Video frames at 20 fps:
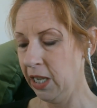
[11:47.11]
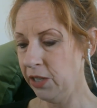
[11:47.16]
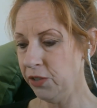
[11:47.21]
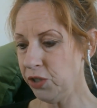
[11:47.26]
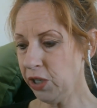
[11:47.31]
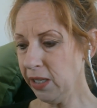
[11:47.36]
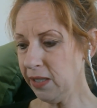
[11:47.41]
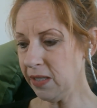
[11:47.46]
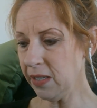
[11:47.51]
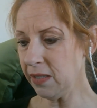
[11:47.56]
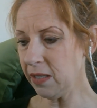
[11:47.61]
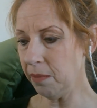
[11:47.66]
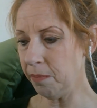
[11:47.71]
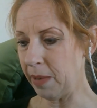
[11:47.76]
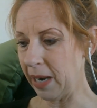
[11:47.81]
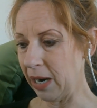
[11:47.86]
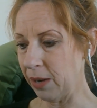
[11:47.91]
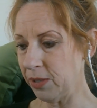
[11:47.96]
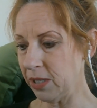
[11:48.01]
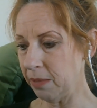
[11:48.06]
Just as the
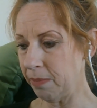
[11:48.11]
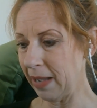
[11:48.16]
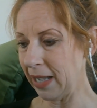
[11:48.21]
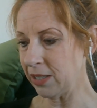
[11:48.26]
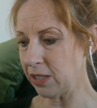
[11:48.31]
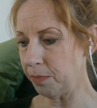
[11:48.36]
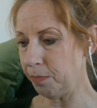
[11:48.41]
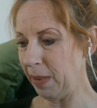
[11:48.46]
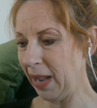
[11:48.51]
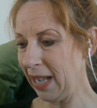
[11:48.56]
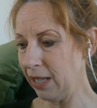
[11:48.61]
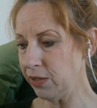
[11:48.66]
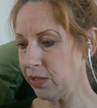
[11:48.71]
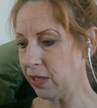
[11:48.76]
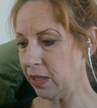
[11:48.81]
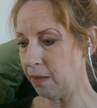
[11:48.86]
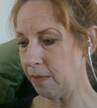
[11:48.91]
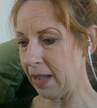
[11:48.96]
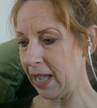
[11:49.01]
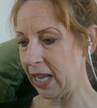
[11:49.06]
bear was about to pounce on
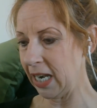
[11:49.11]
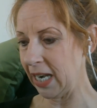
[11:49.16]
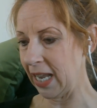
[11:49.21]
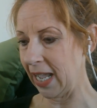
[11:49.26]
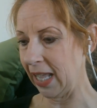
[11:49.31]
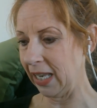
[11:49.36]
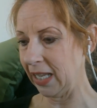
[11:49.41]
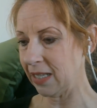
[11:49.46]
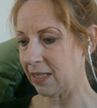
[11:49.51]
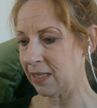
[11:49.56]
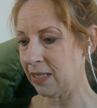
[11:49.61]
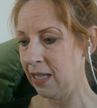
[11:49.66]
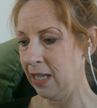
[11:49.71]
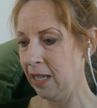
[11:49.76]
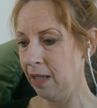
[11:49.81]
the man and Alex,